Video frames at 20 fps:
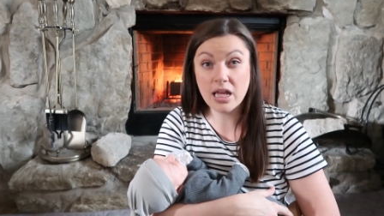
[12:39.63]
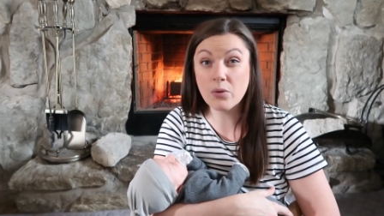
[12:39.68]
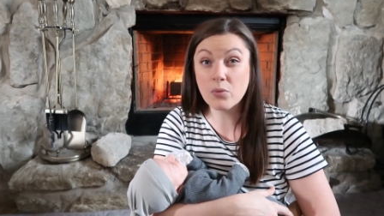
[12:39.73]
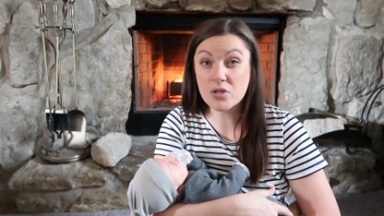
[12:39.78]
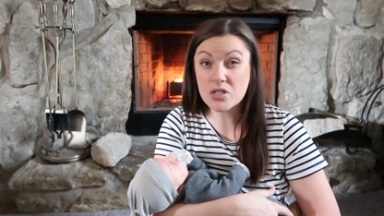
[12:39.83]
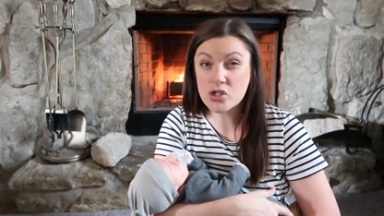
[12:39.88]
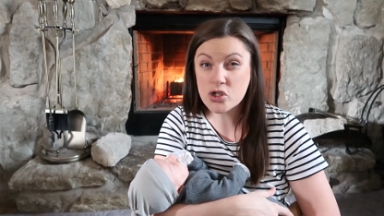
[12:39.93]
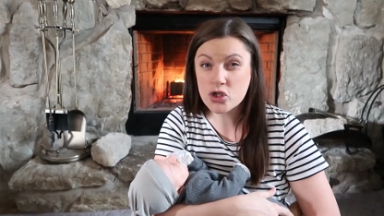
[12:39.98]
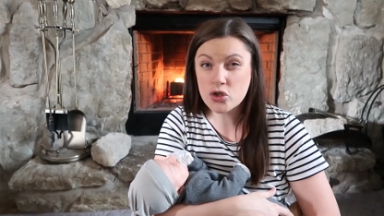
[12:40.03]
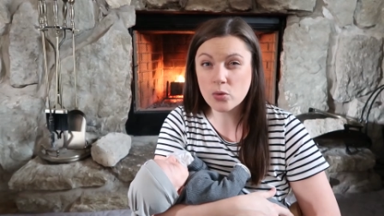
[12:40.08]
It
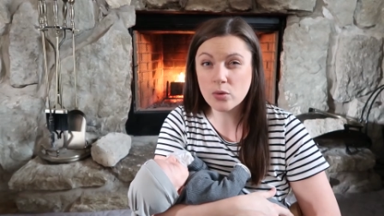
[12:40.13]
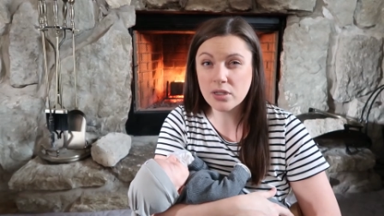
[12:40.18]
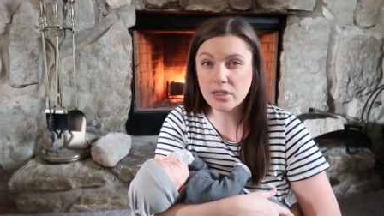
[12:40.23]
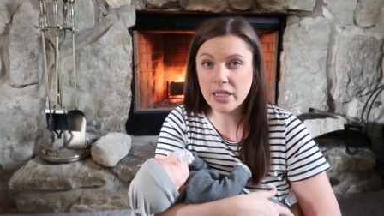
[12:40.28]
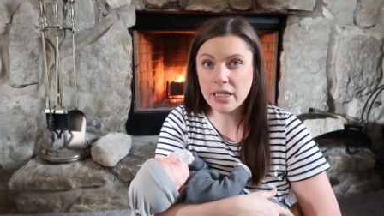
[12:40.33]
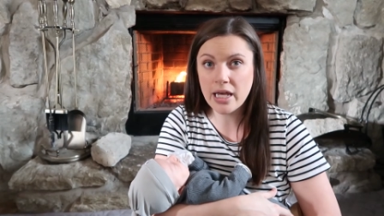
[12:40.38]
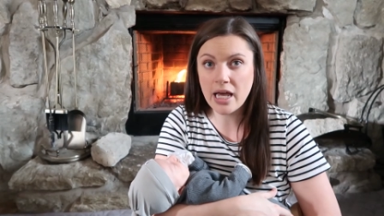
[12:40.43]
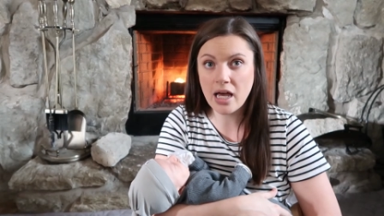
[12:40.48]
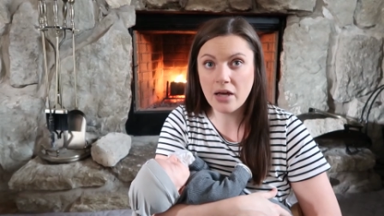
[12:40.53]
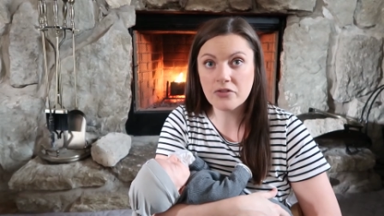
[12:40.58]
was
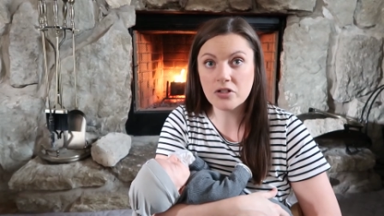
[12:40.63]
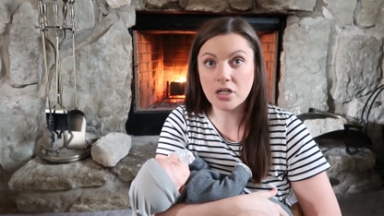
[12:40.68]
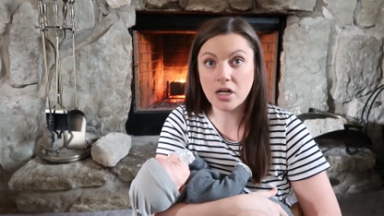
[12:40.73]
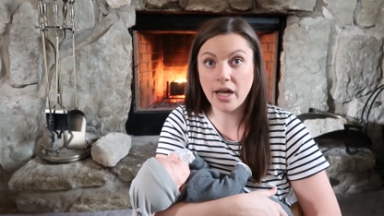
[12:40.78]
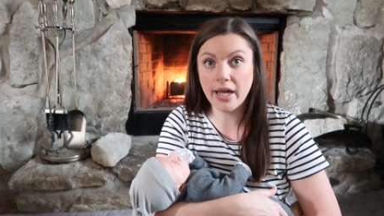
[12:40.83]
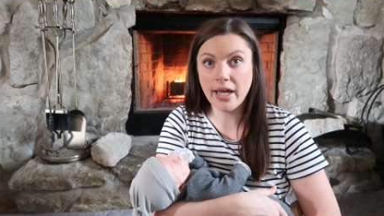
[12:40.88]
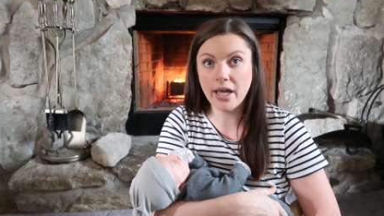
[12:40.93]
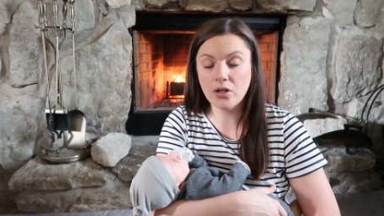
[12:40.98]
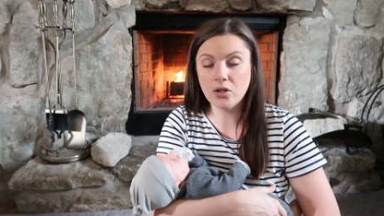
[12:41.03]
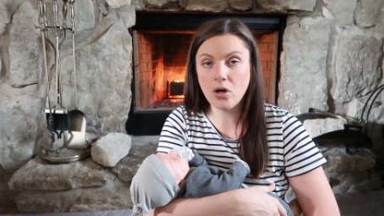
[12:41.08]
shortly after
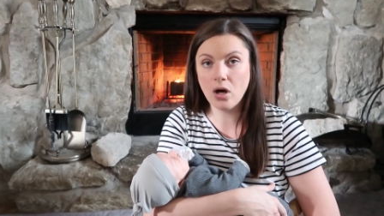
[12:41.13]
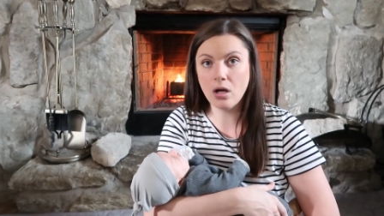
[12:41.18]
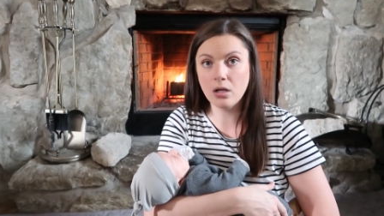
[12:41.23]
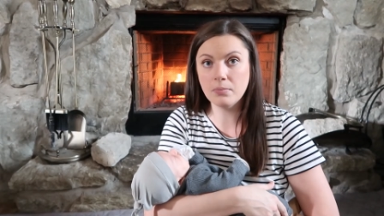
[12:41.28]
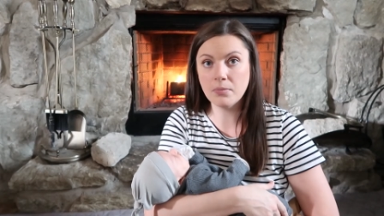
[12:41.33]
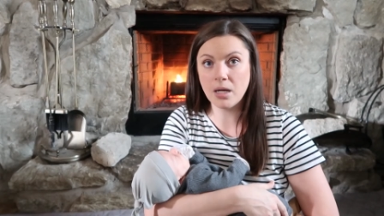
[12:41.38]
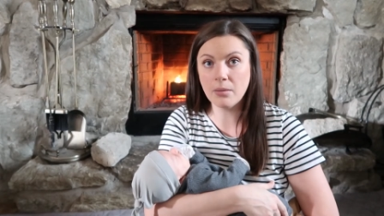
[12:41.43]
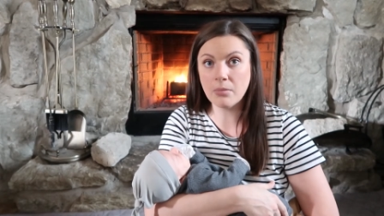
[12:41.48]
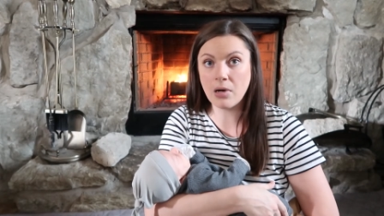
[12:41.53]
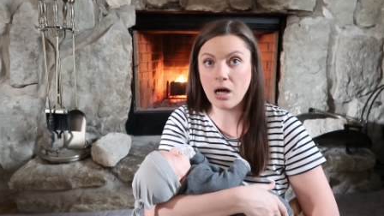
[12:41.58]
I had
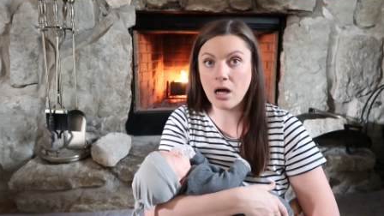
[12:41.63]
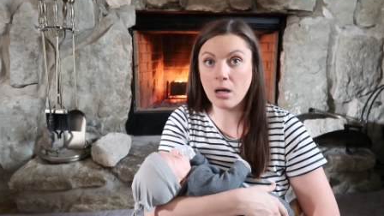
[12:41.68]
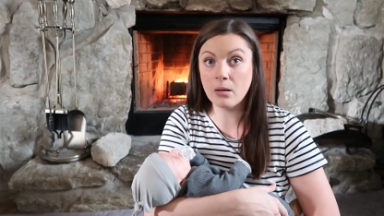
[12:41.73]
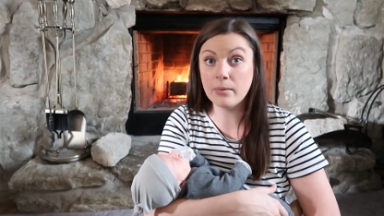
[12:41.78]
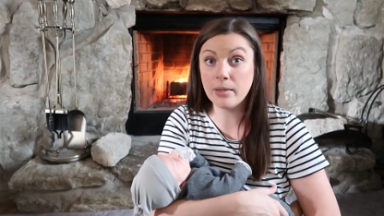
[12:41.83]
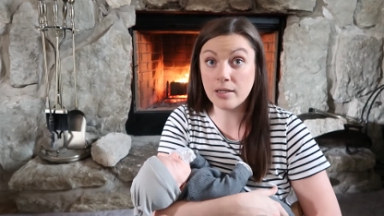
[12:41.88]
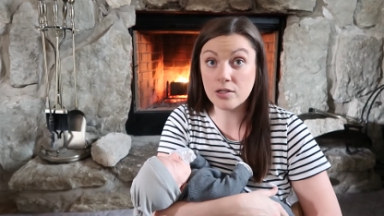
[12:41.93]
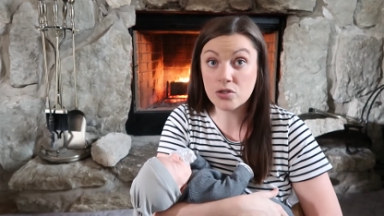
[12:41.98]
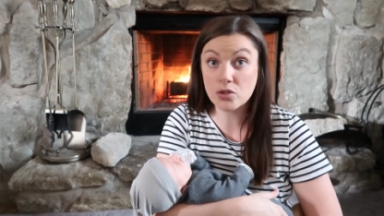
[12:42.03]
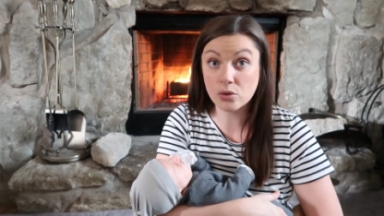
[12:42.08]
called my
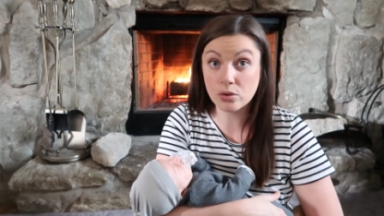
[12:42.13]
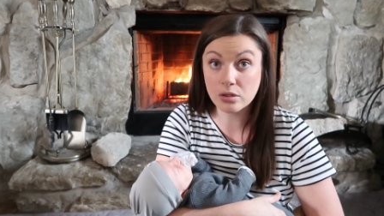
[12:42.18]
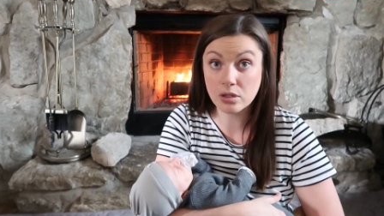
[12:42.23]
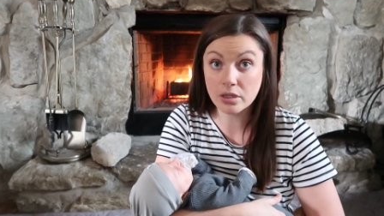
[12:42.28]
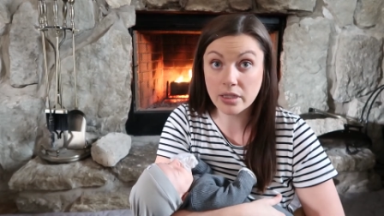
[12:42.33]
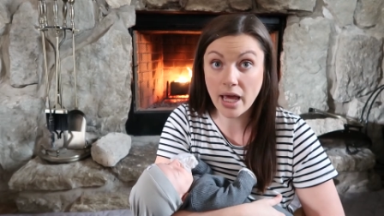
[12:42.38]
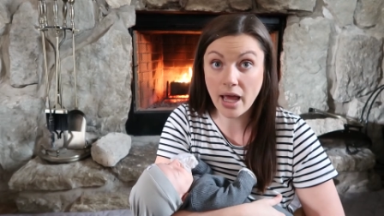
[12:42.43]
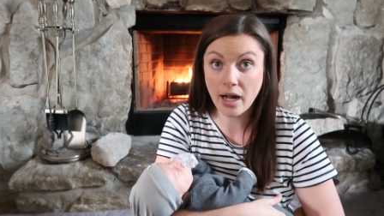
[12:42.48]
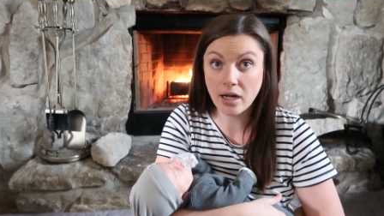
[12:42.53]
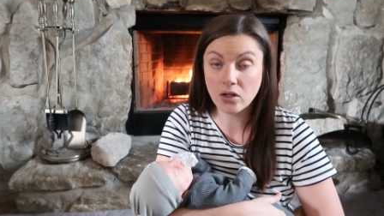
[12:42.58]
mom and told
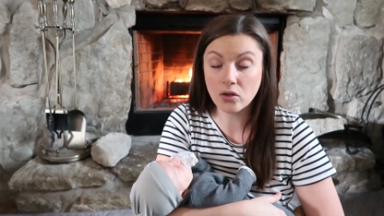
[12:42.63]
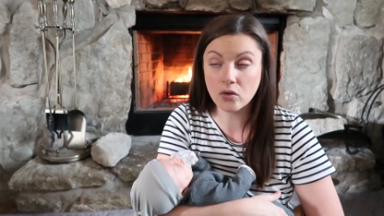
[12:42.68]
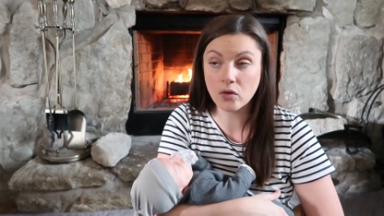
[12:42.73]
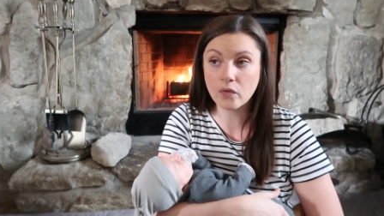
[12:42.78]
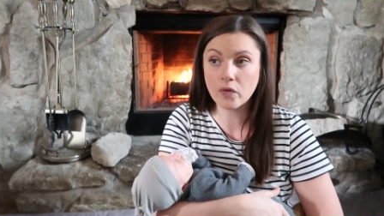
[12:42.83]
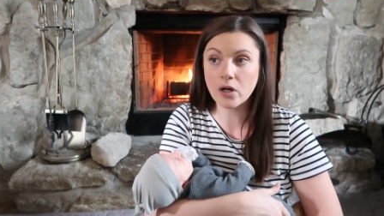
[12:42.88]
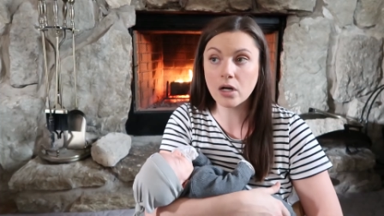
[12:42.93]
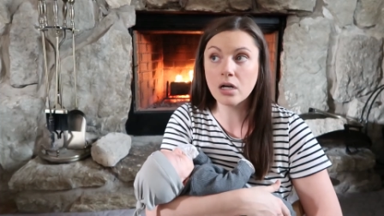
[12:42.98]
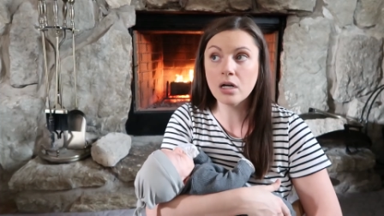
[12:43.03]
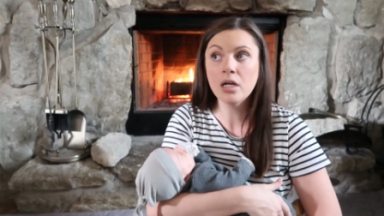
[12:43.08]
her to head
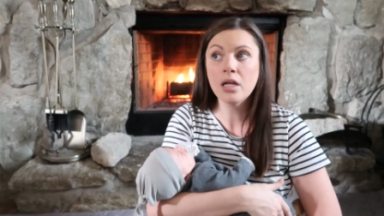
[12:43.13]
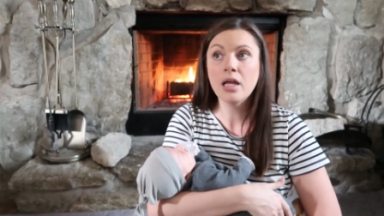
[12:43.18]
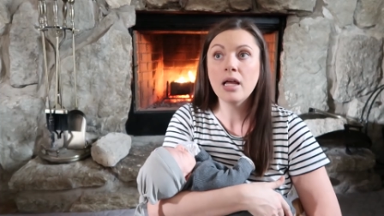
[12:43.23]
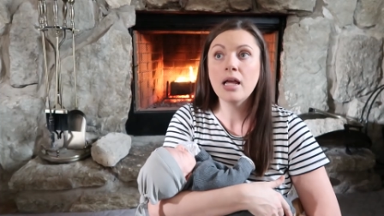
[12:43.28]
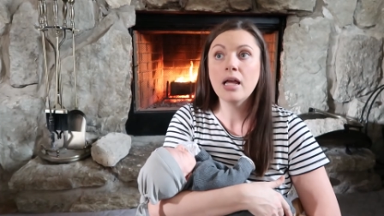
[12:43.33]
over.